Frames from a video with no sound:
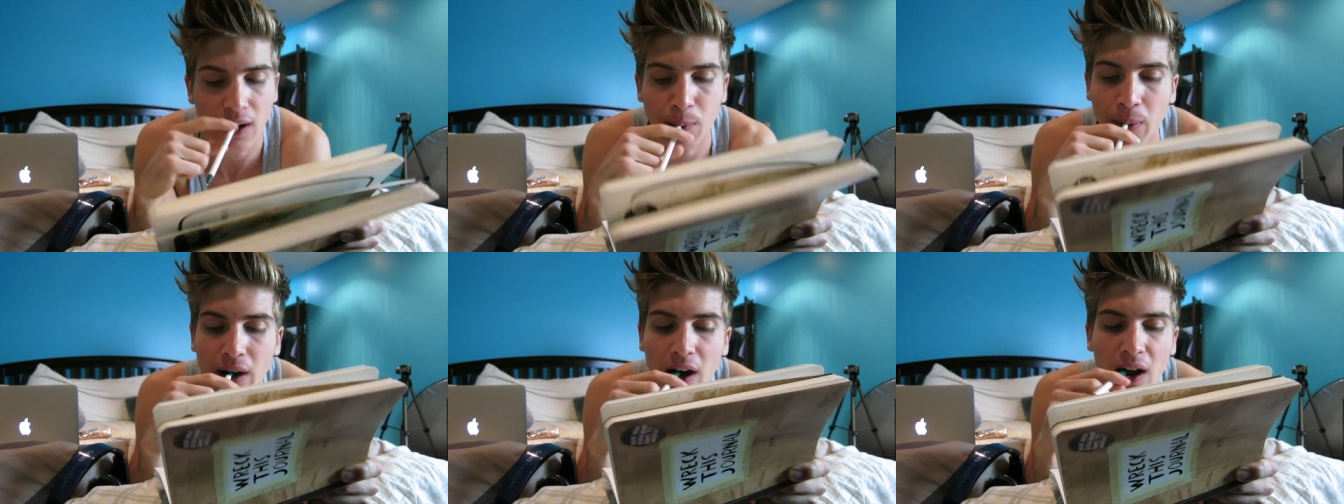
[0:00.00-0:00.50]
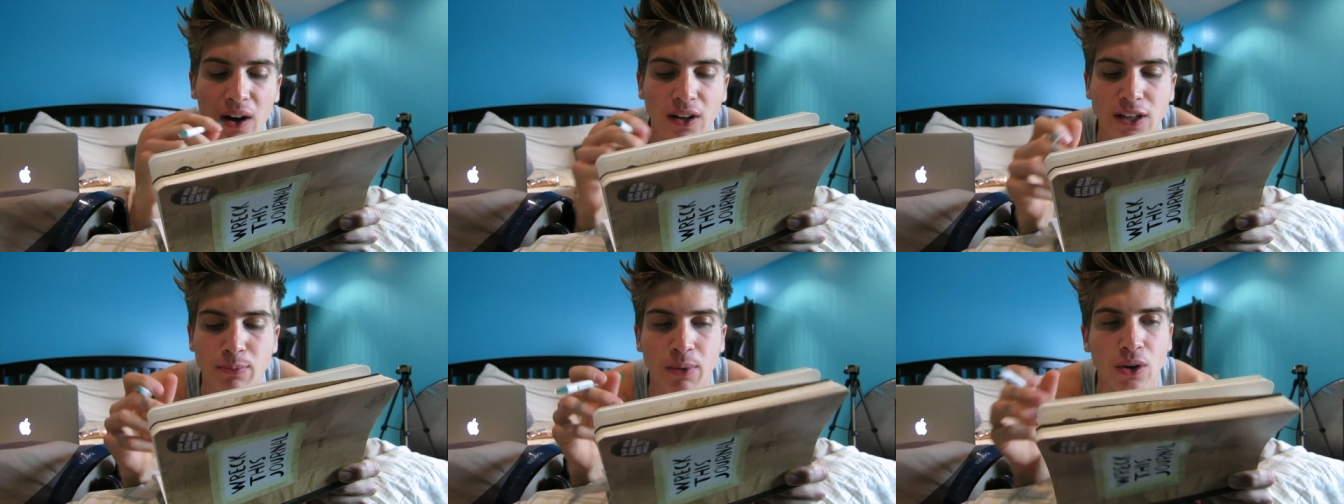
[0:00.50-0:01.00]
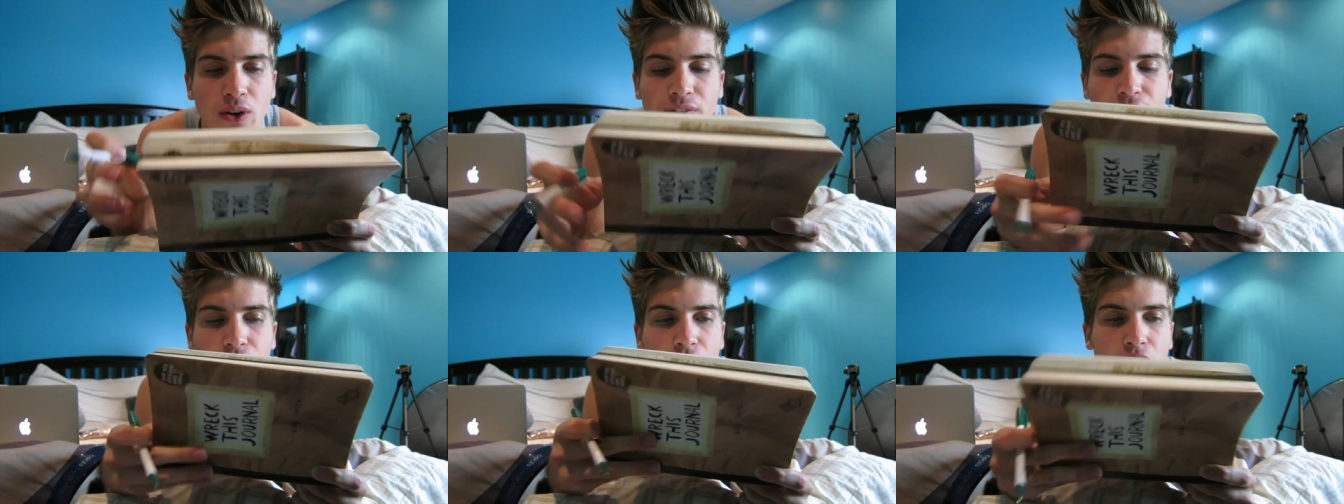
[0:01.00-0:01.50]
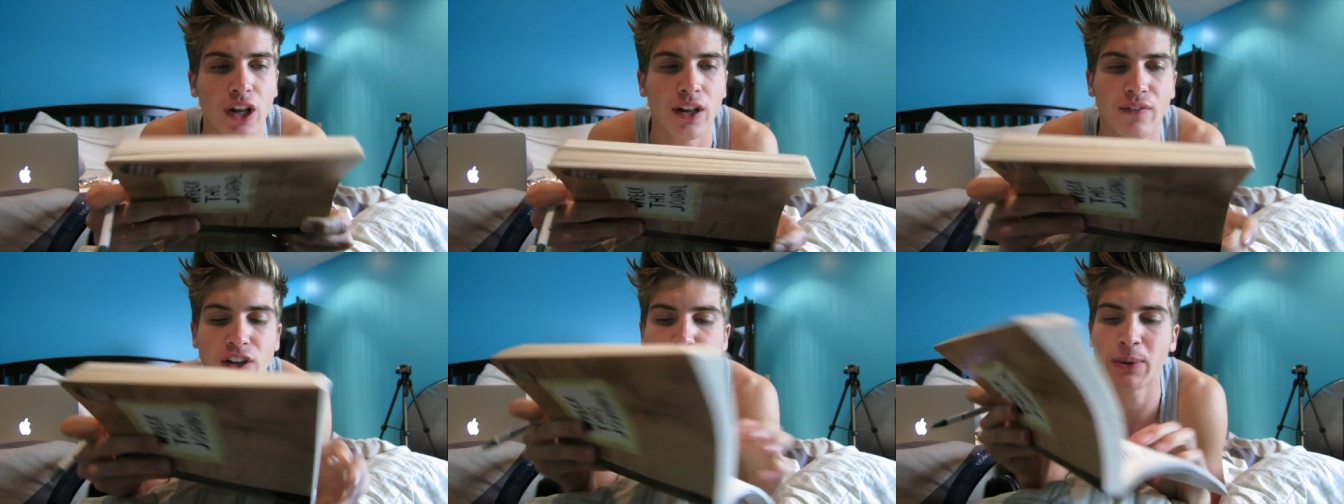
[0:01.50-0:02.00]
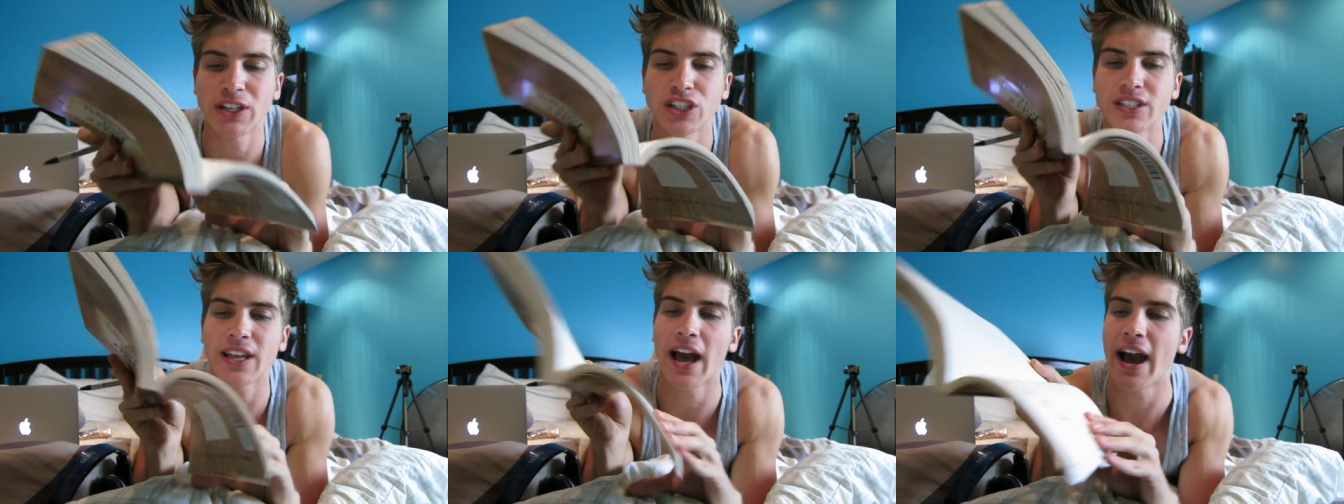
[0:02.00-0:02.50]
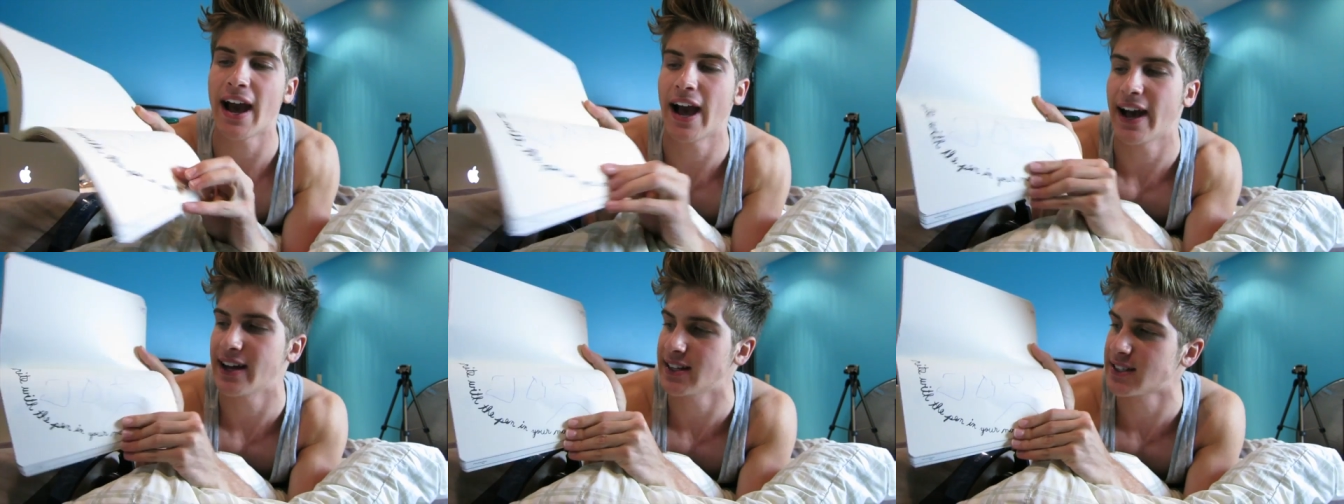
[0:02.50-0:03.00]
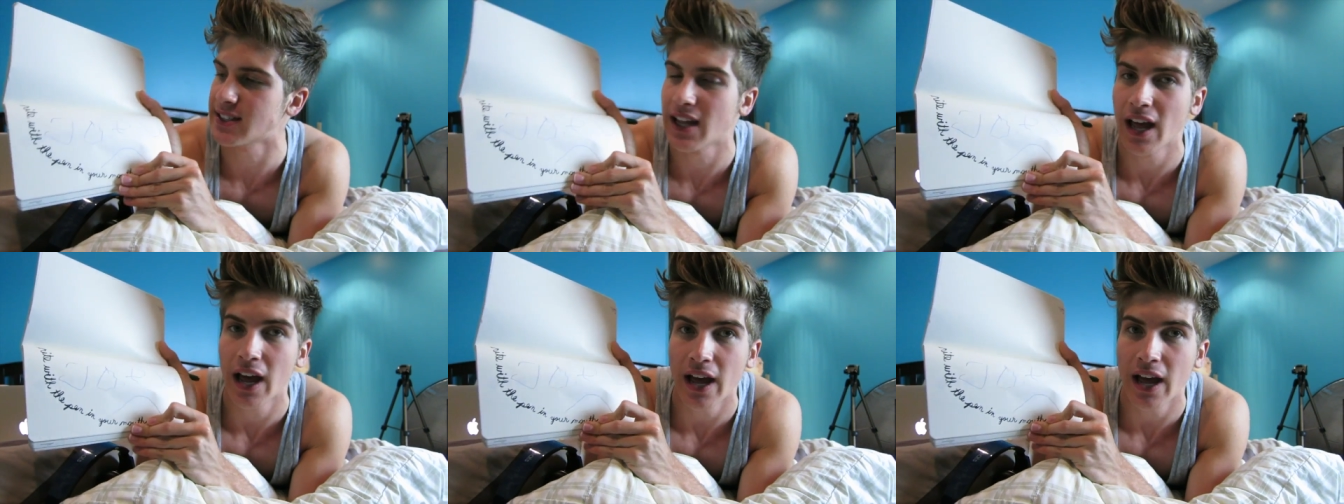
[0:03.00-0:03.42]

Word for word: Oh my god, it looks beautiful for spacious skies.